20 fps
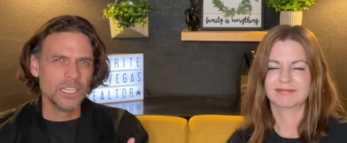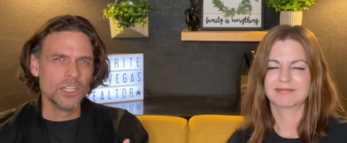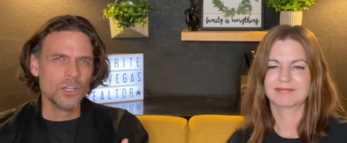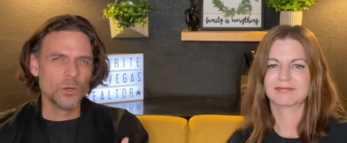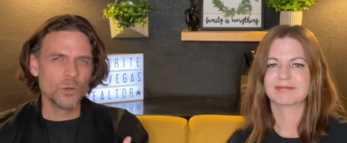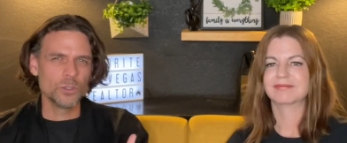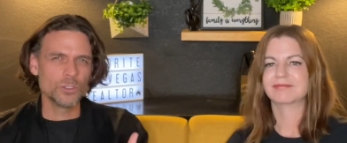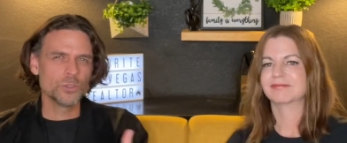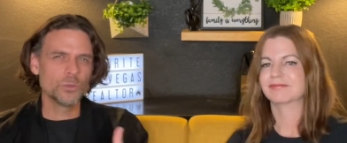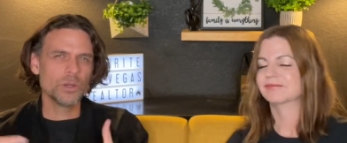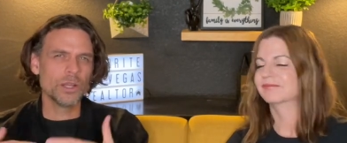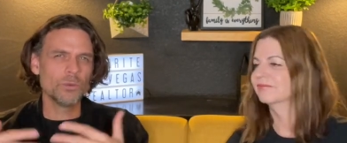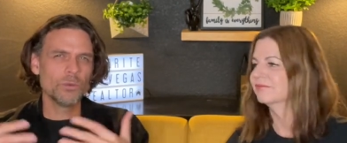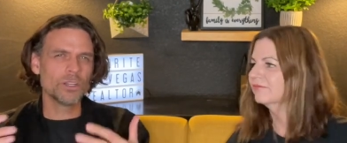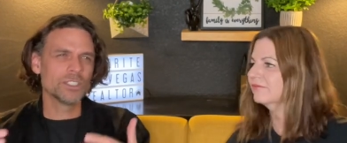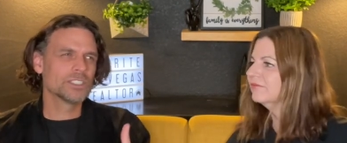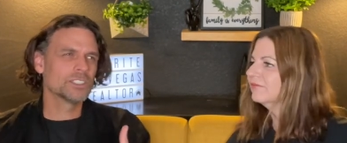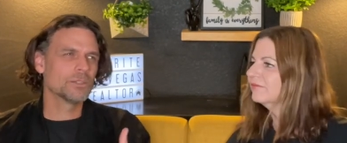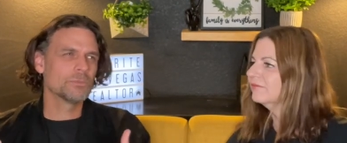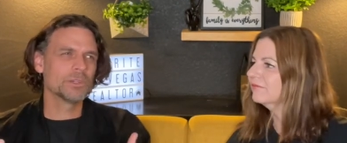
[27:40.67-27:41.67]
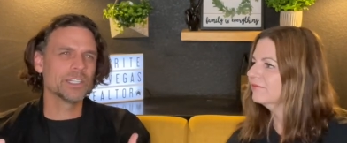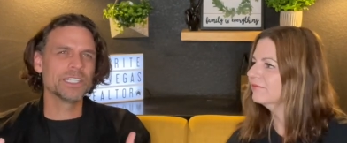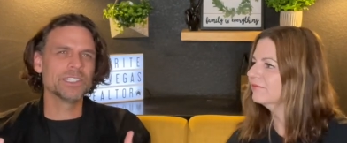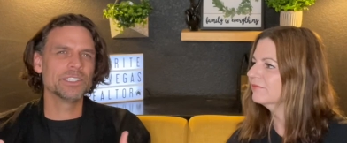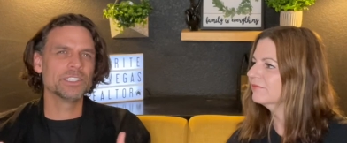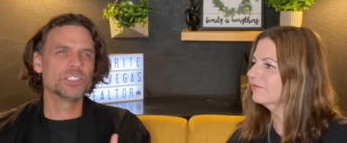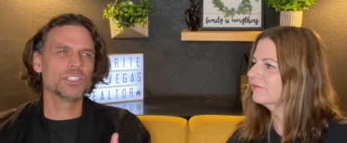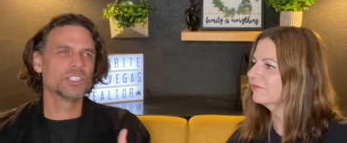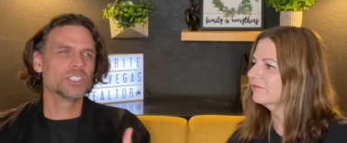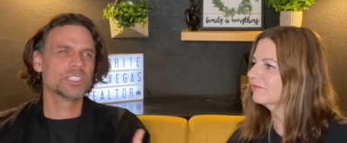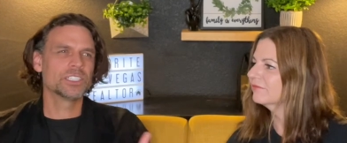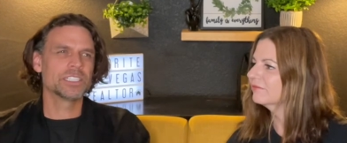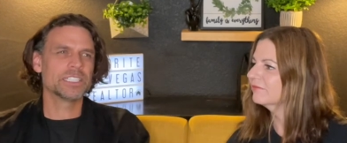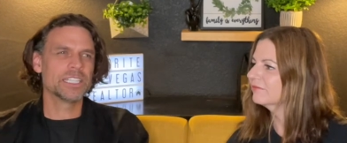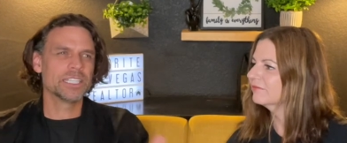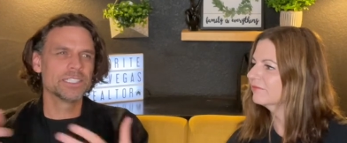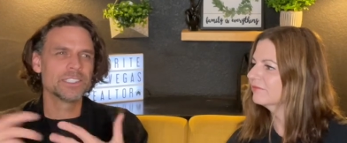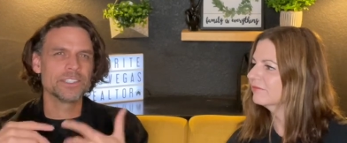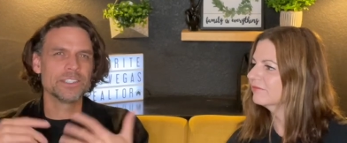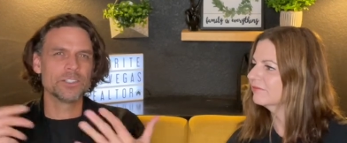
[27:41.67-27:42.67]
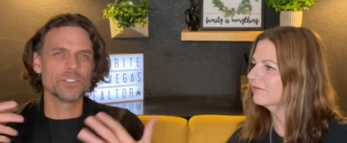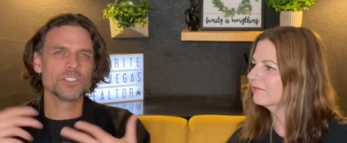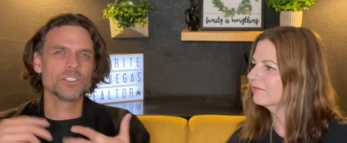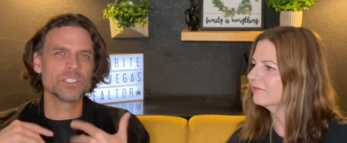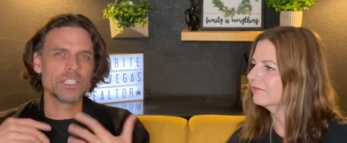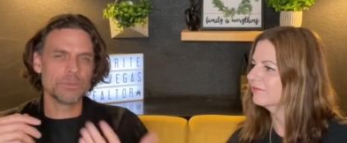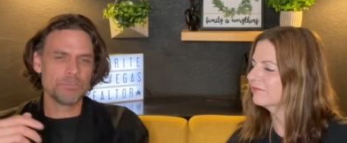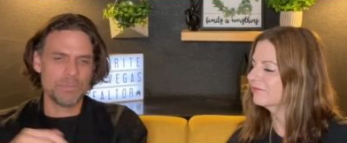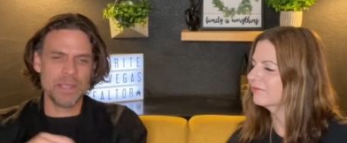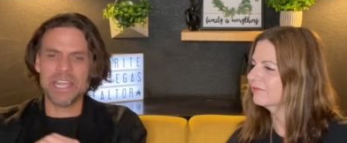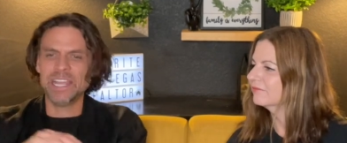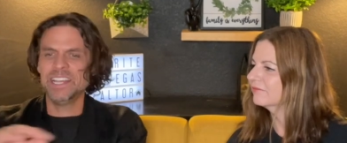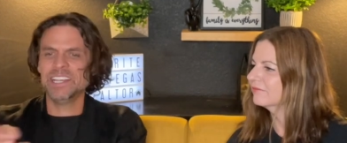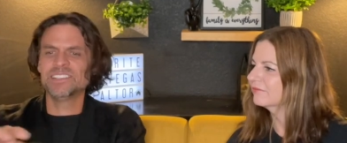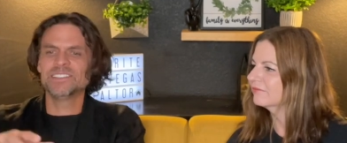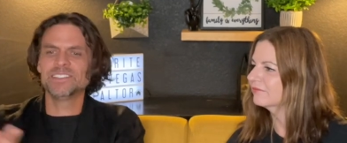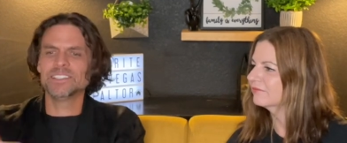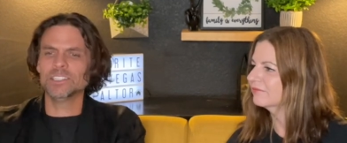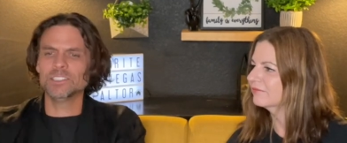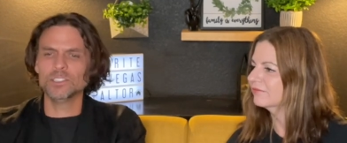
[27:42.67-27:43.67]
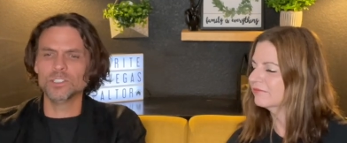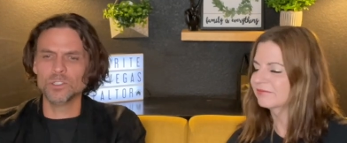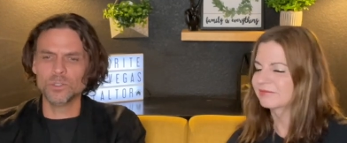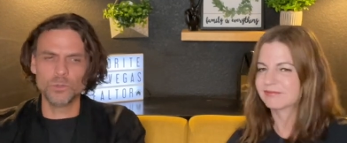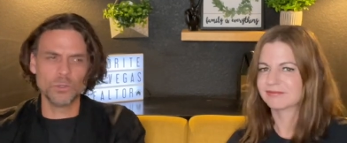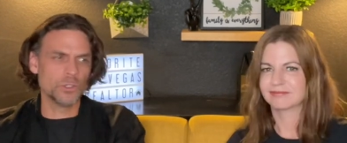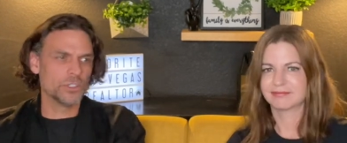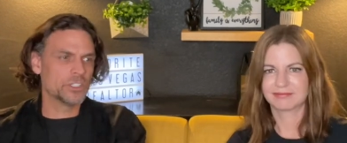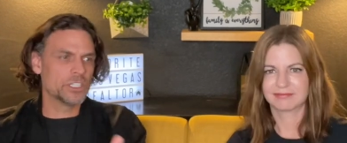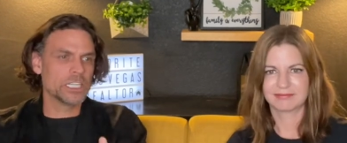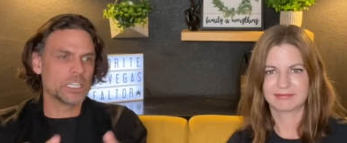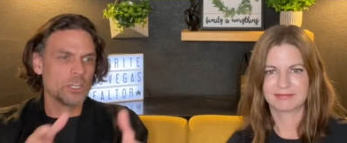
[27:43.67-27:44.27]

Speaker 1: Or do I want somebody that just gets that pays Zillow or that